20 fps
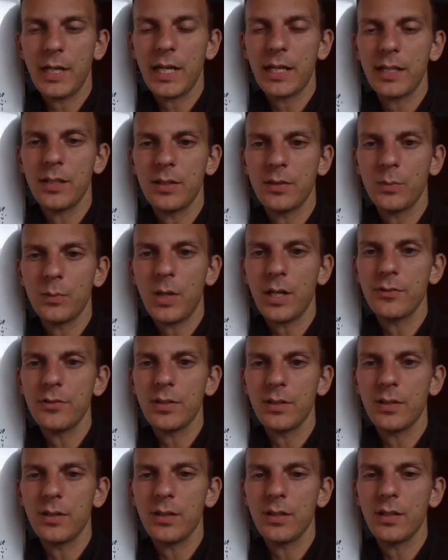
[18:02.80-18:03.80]
back and
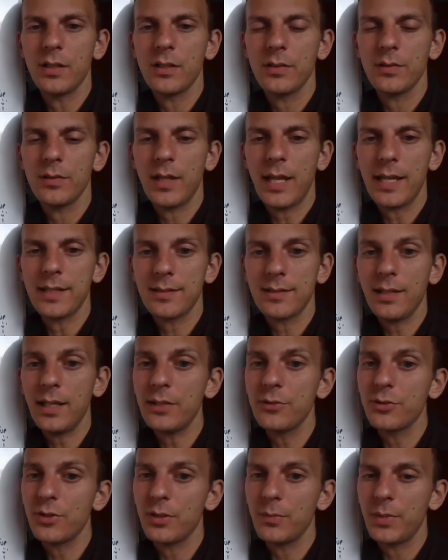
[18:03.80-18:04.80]
watching the last
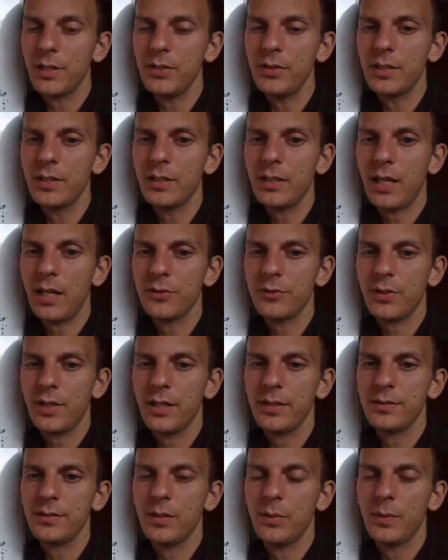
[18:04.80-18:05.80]
lecture, but you can
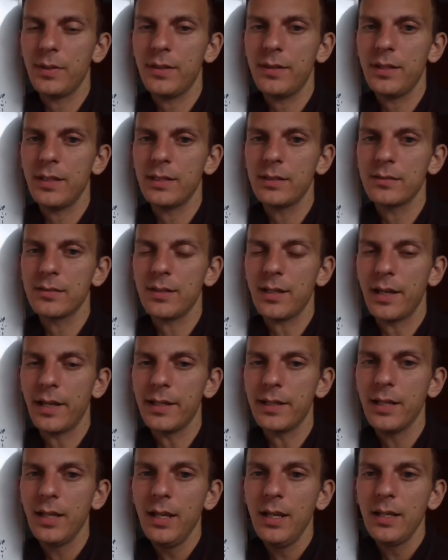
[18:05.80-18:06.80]
contrast it with things
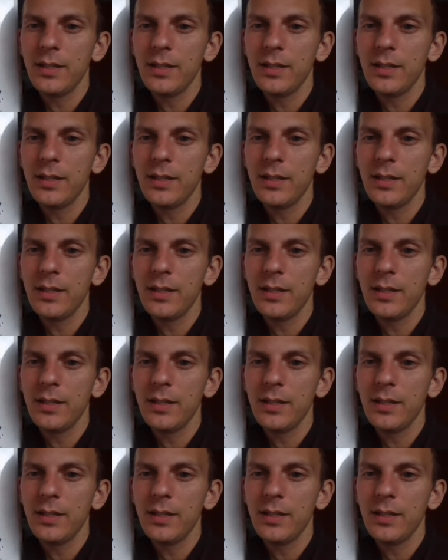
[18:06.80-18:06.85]
like